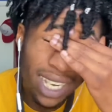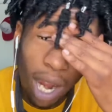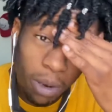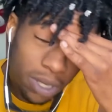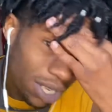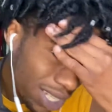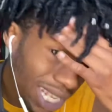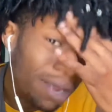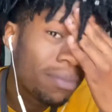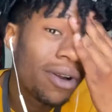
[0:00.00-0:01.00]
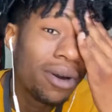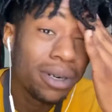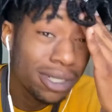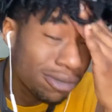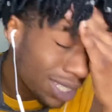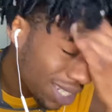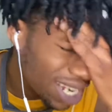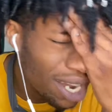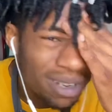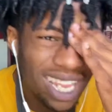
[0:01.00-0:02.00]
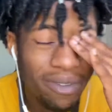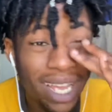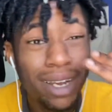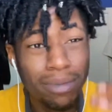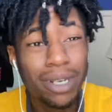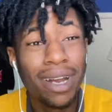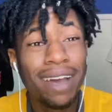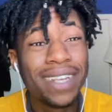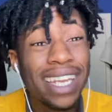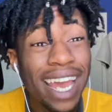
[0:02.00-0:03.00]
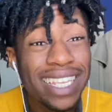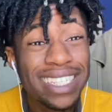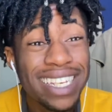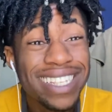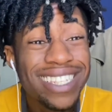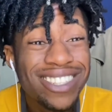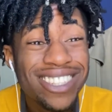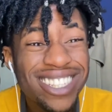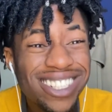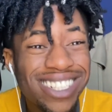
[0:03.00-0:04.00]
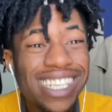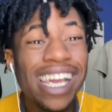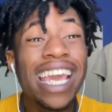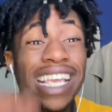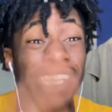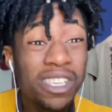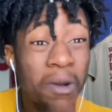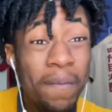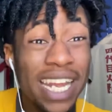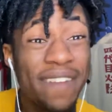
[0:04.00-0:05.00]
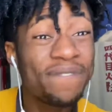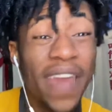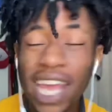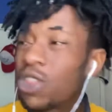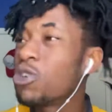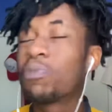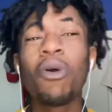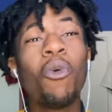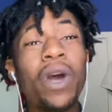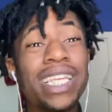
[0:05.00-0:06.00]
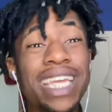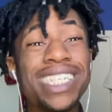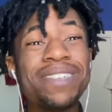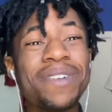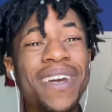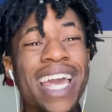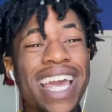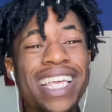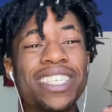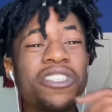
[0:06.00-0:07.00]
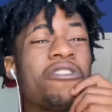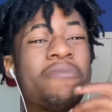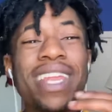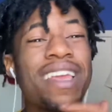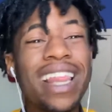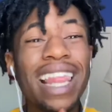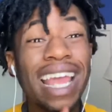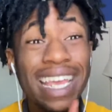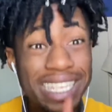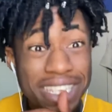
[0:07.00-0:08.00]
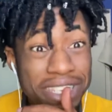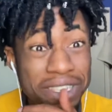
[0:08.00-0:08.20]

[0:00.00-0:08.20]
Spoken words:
Naruto, he was like, bro, once Kawaki wake up, we gonna have a nice talk. It's so many factors, bro. What is Kishimoto? It's so many factors.